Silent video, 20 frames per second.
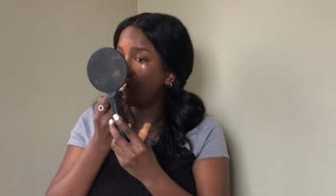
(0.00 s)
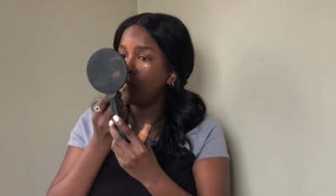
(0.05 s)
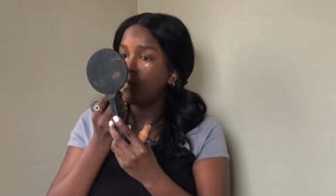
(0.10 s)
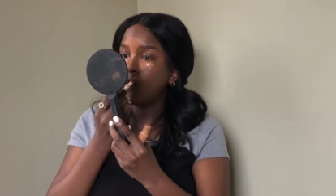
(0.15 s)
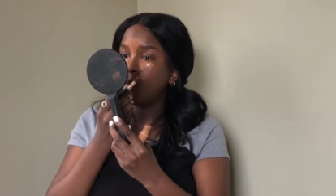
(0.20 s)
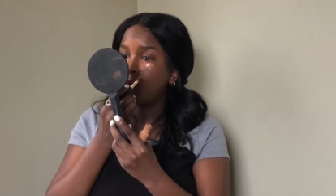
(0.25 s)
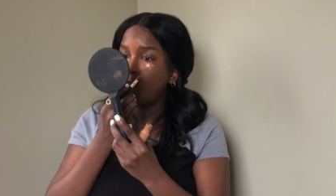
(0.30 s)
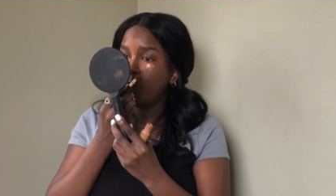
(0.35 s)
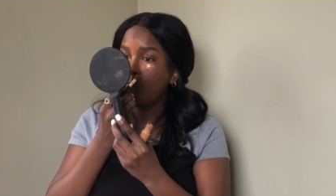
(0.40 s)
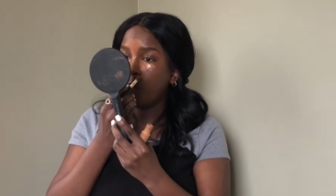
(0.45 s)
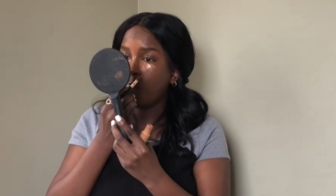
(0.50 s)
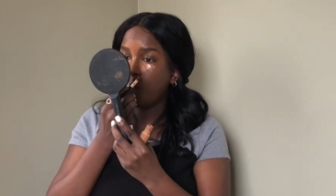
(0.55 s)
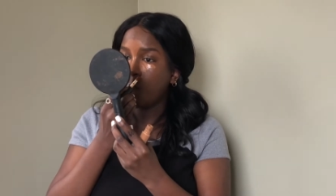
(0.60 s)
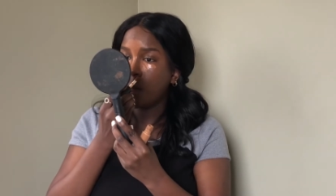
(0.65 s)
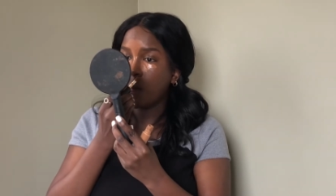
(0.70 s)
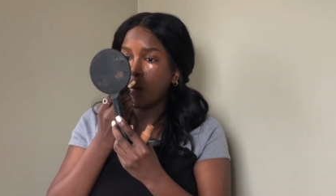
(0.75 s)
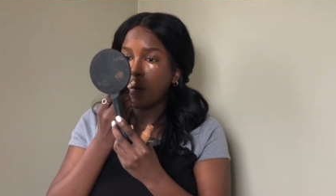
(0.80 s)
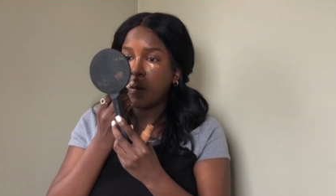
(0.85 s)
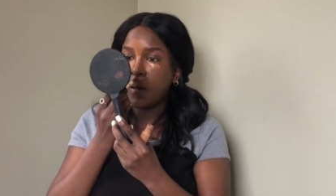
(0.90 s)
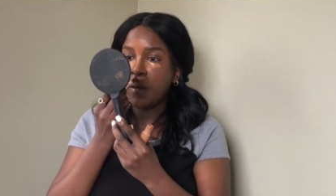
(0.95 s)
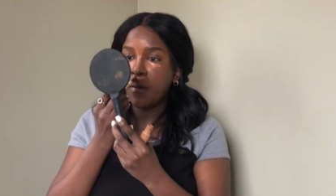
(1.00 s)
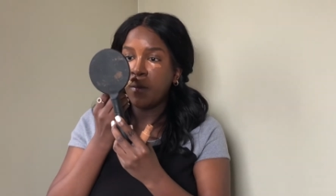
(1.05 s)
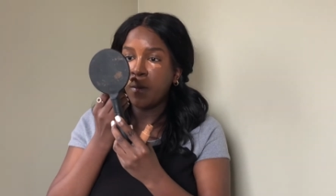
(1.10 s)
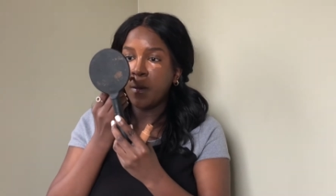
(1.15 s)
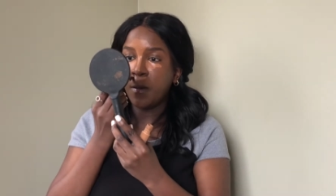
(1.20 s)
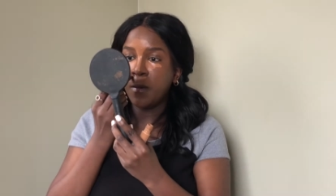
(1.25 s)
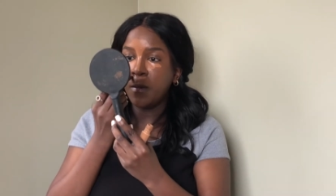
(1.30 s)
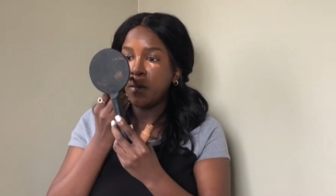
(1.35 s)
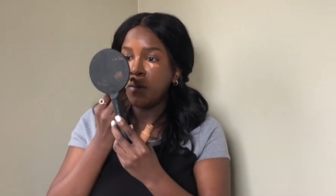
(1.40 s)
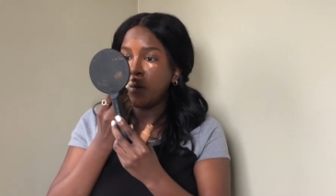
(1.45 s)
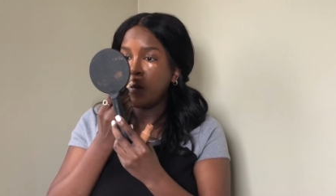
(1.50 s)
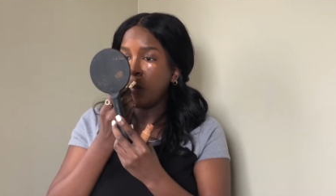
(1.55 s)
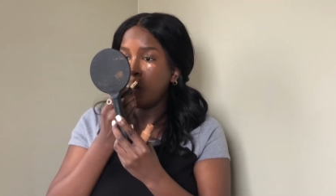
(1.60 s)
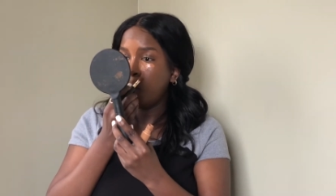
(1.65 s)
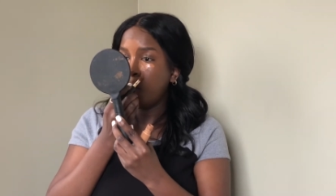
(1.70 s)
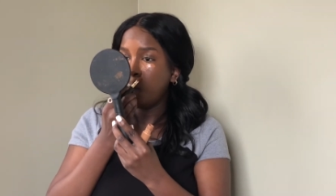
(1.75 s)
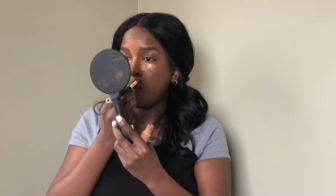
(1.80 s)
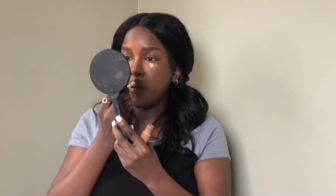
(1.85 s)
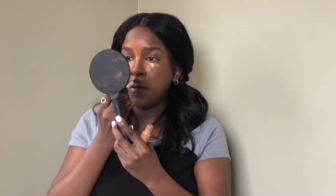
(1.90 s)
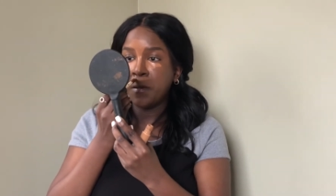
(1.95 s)
a little bit, and even under my
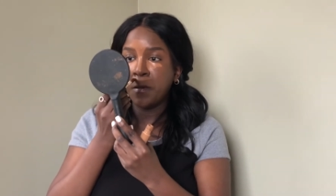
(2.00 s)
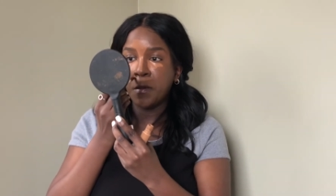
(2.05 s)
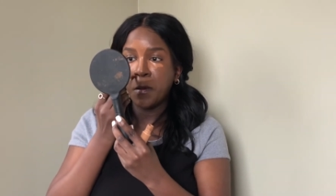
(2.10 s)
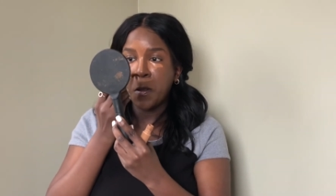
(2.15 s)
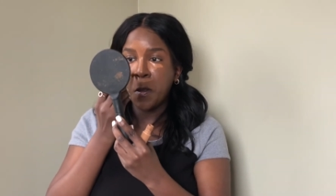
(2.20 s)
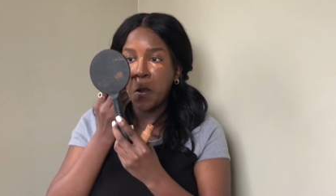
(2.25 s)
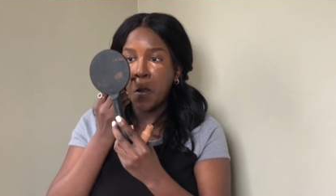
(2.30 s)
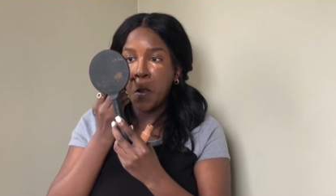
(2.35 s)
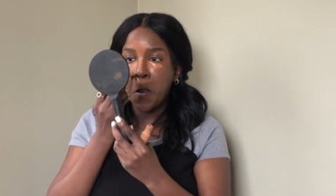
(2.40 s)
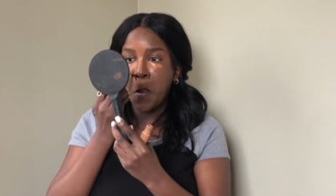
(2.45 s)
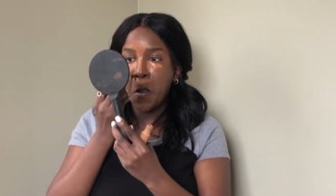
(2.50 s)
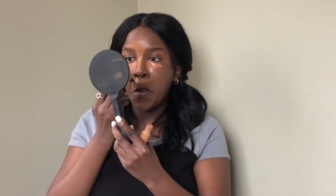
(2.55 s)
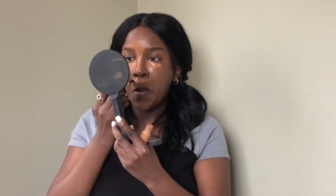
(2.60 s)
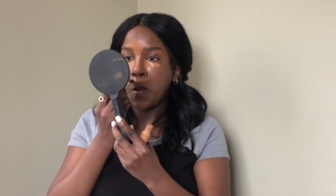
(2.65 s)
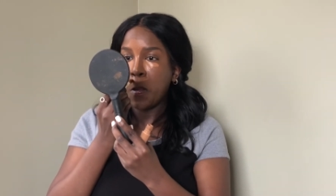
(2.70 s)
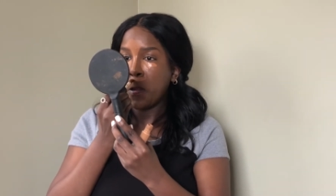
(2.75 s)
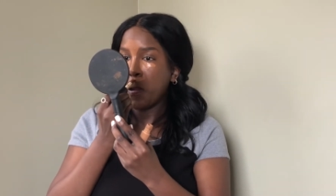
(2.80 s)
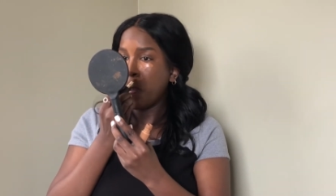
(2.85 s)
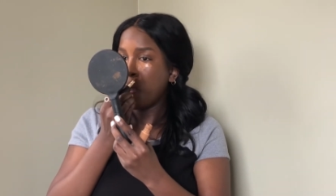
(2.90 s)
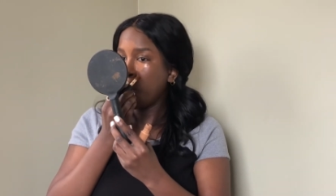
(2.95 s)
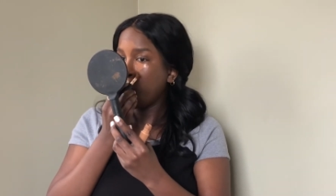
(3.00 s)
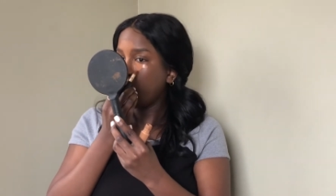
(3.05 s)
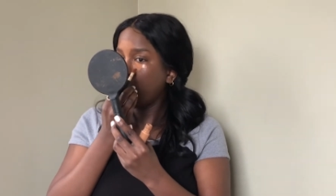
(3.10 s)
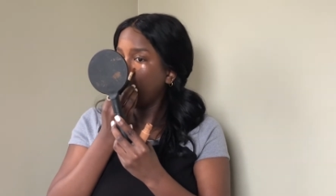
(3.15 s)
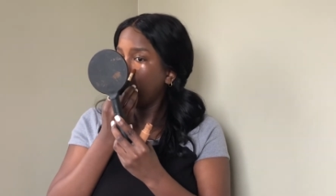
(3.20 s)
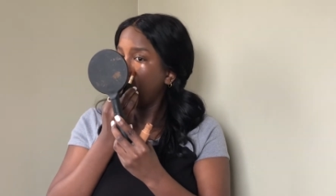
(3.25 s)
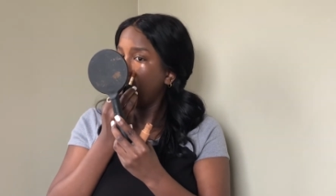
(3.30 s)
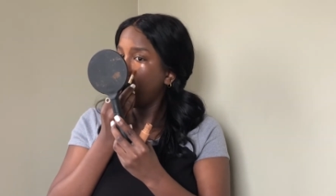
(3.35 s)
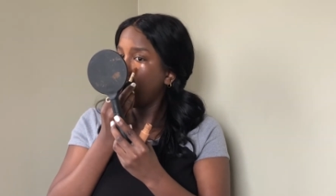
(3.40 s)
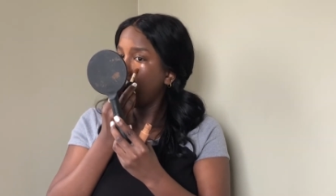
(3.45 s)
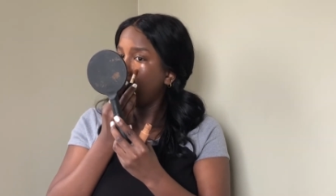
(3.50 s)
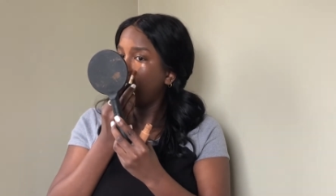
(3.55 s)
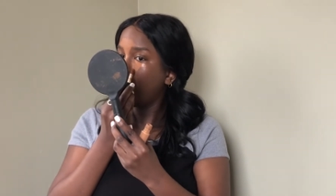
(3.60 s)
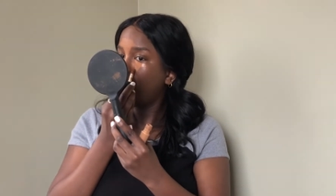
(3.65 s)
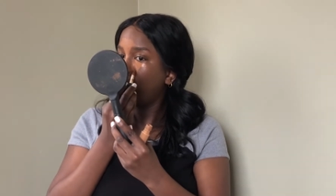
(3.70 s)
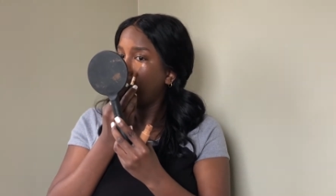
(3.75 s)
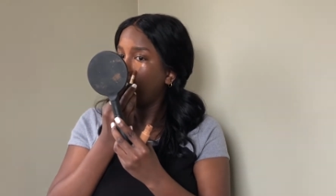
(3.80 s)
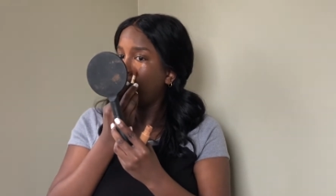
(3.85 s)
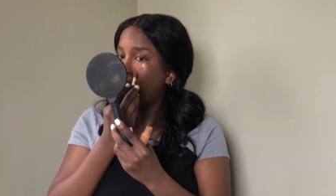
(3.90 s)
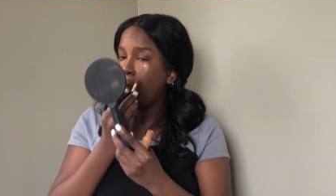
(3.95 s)
nose, like that.
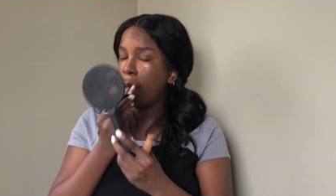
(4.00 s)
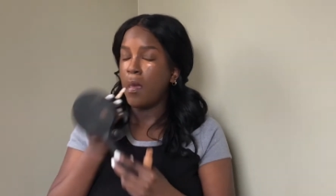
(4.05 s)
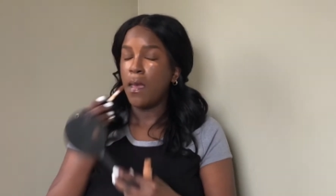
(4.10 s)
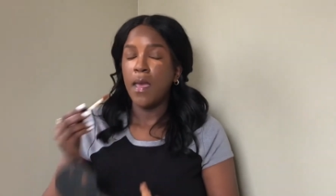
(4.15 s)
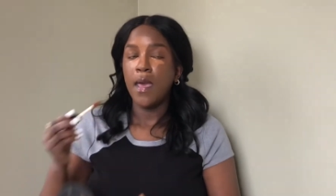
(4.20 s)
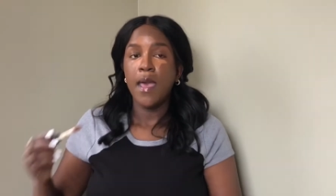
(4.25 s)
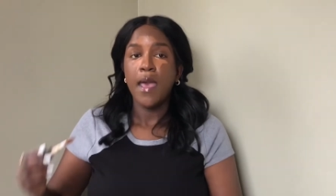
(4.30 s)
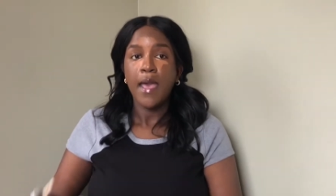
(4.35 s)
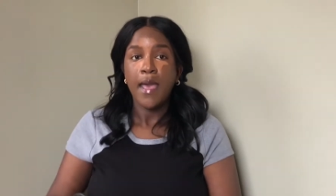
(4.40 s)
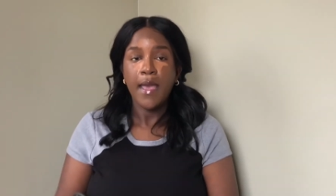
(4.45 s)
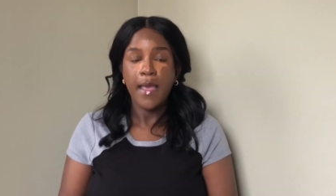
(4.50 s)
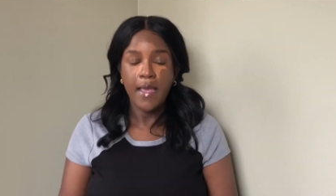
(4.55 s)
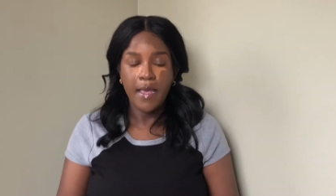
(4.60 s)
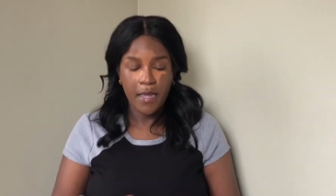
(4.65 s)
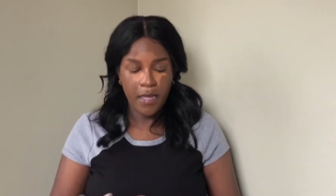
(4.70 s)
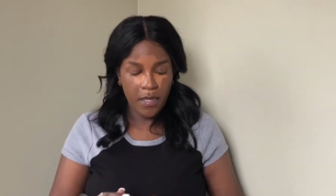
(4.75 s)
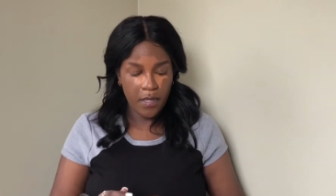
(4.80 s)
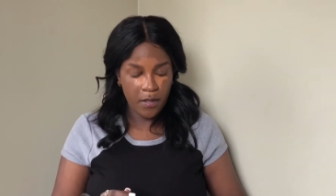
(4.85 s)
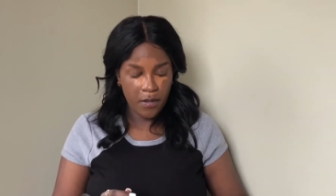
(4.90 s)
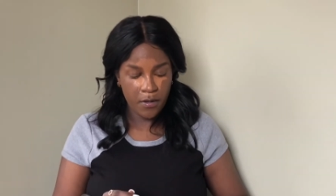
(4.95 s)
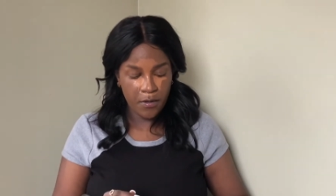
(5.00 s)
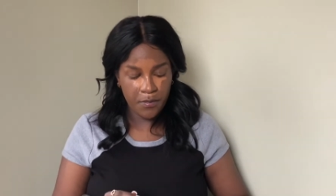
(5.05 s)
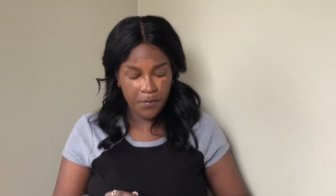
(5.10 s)
And